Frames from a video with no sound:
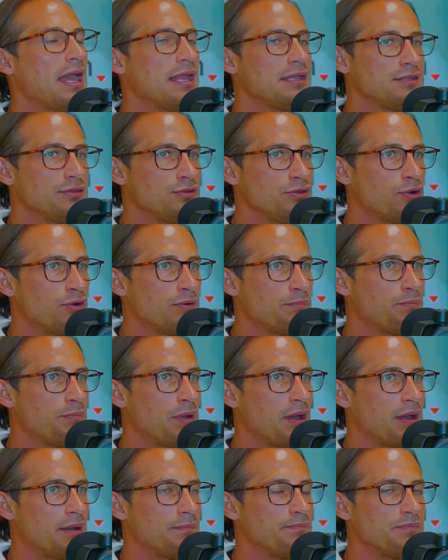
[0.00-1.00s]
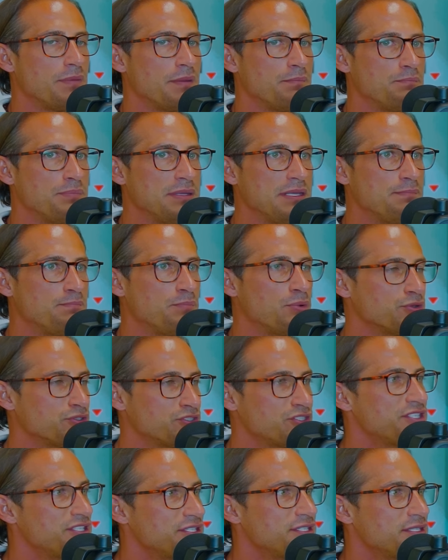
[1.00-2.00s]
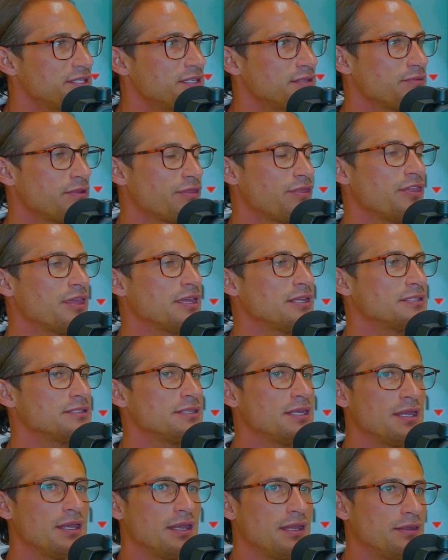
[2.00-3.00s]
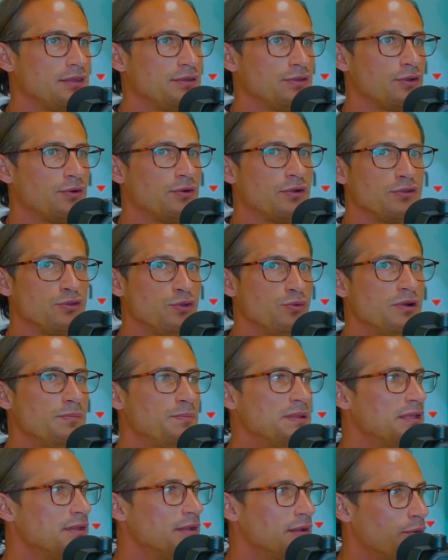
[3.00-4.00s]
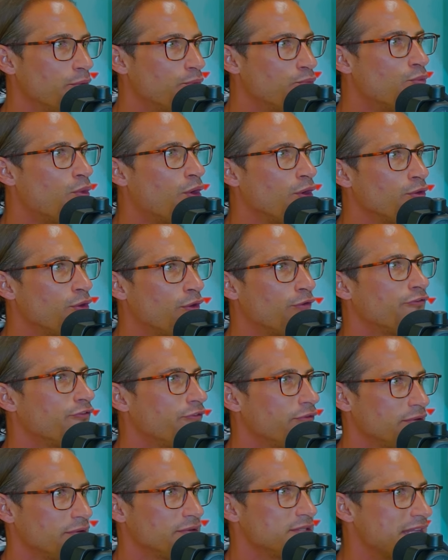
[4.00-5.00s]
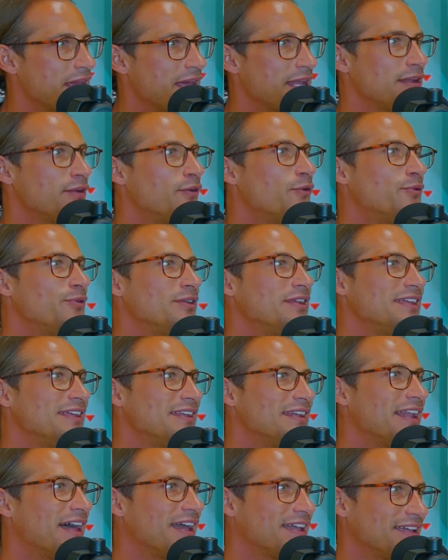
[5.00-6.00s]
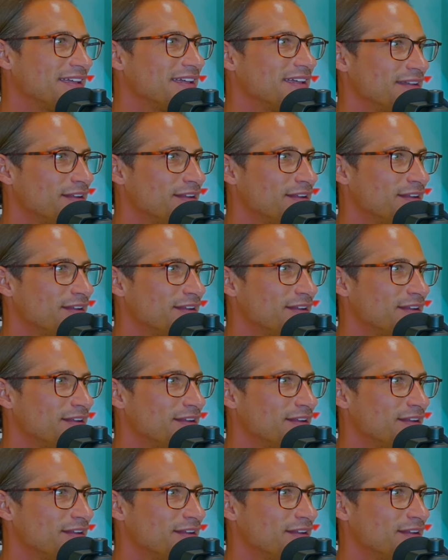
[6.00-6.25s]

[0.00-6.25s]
and, you know, be persistent with things, mm-hmm. you know, you will be one of 10 only in the